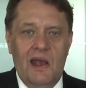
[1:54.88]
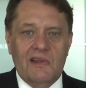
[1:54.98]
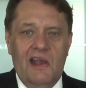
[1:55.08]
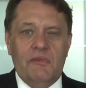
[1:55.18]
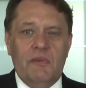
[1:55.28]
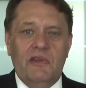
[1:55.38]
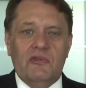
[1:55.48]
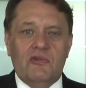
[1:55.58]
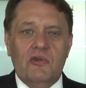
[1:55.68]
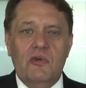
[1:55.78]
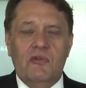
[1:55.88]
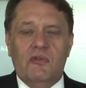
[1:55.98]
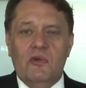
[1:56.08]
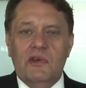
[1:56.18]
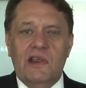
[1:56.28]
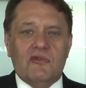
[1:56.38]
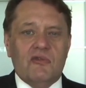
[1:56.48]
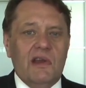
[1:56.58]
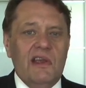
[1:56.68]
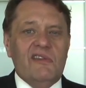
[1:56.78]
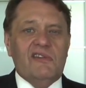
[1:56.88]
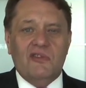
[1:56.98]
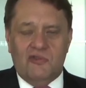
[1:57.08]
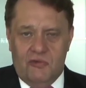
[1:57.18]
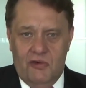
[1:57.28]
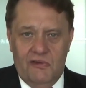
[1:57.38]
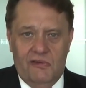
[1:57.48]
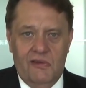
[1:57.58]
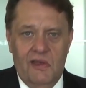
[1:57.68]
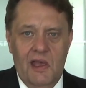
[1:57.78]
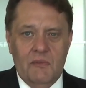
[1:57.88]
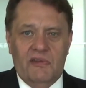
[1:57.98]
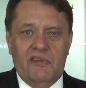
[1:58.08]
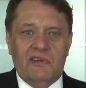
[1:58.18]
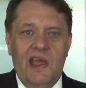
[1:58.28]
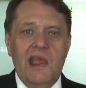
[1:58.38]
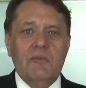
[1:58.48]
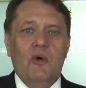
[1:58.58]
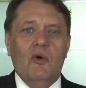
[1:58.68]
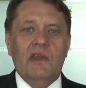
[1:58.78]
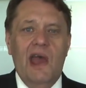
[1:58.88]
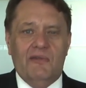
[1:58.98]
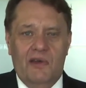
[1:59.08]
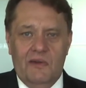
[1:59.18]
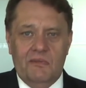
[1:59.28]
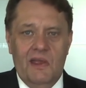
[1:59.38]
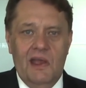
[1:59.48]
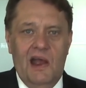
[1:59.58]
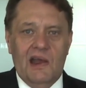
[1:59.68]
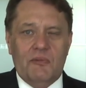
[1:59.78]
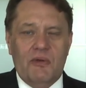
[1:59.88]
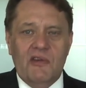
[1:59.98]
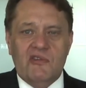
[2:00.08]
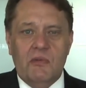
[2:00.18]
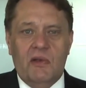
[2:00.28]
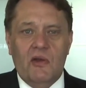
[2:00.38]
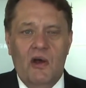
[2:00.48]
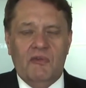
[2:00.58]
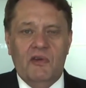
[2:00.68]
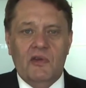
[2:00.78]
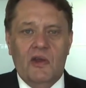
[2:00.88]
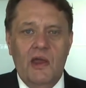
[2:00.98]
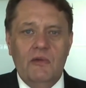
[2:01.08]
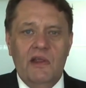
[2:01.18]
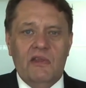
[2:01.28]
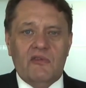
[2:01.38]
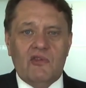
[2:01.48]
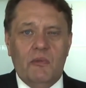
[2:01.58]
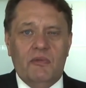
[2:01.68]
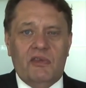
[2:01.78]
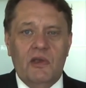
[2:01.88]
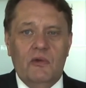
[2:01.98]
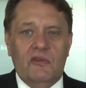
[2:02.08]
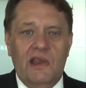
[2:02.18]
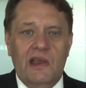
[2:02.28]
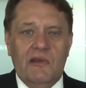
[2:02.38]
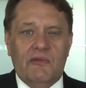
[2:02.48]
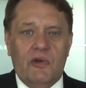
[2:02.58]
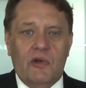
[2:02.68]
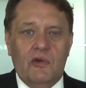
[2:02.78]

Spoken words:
That's been true for literally centuries, but today more than ever, an apprenticeship can offer not only the job skills needed for a